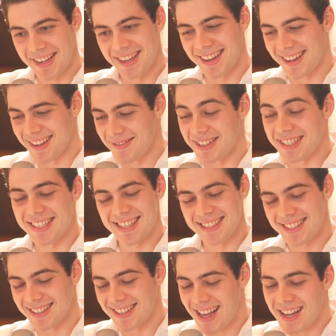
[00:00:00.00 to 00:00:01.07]
yeah. But it takes
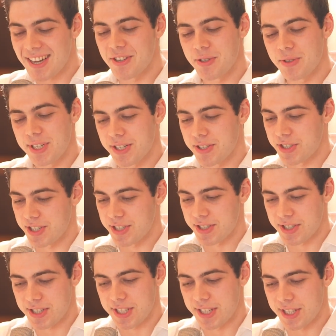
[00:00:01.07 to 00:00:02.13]
a lot of due
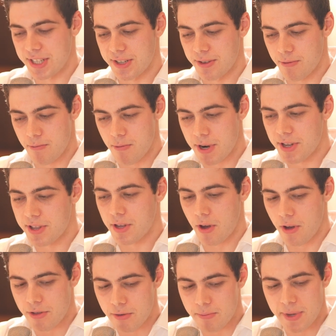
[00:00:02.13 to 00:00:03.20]
diligence. One of the
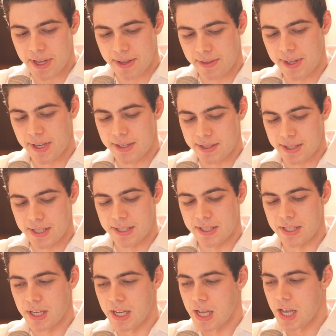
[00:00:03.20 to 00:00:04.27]
other big things
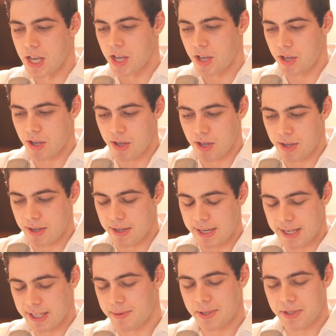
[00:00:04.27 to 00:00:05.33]
is,
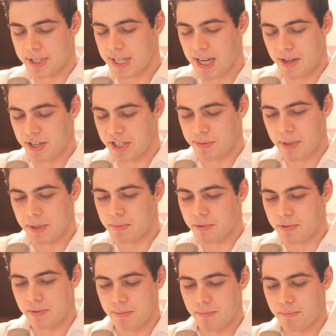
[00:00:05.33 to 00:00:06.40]
especially nowadays,
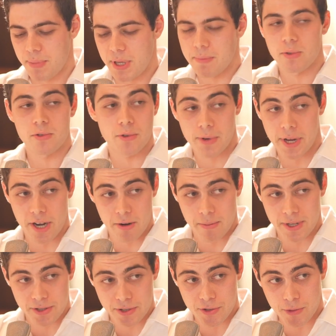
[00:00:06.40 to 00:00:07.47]
people don't care
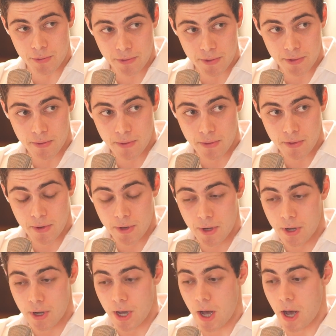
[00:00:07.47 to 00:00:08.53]
about the truth.
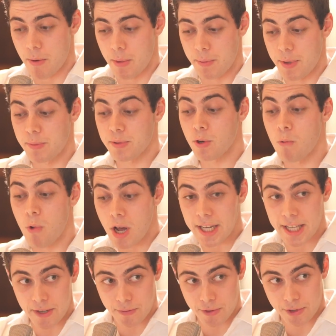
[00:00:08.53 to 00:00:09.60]
People don't want
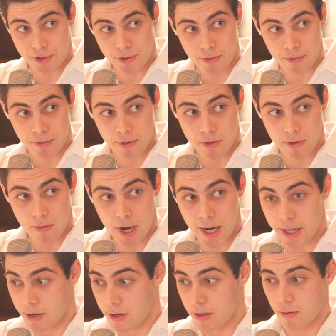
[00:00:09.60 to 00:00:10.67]
to give you the truth,
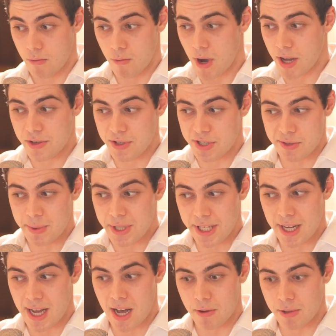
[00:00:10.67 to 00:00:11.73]
right? Why do these
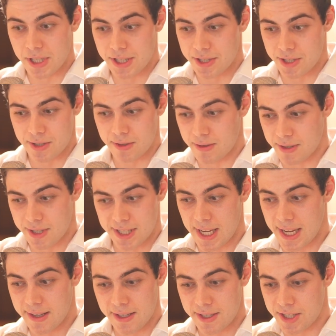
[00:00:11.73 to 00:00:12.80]
media outlets
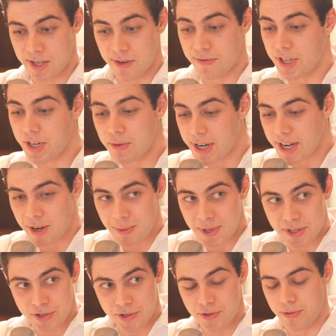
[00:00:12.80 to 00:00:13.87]
say this stuff? They don't care
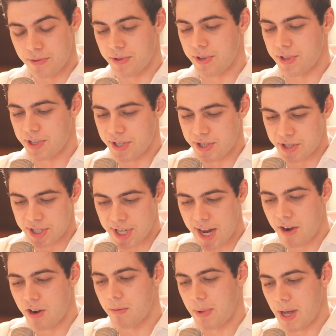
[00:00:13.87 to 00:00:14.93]
about the truth. They just
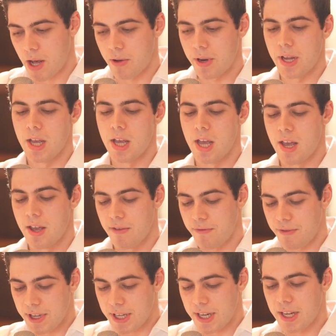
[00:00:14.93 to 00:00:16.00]
care about
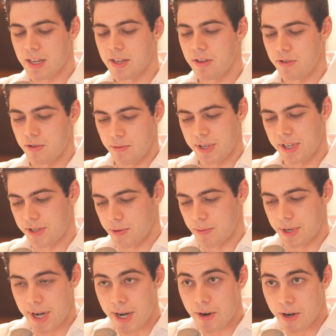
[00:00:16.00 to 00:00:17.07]
feeding you into
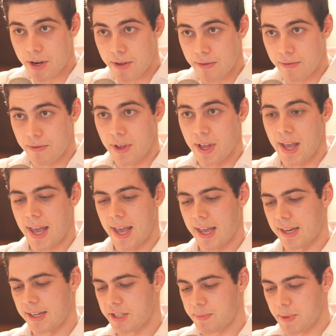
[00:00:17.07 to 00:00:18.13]
a narrative.
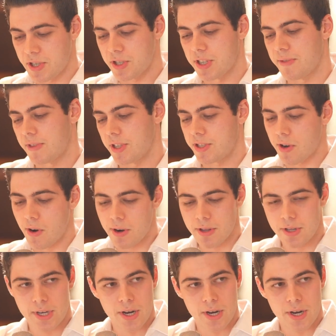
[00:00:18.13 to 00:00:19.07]
And especially if they started the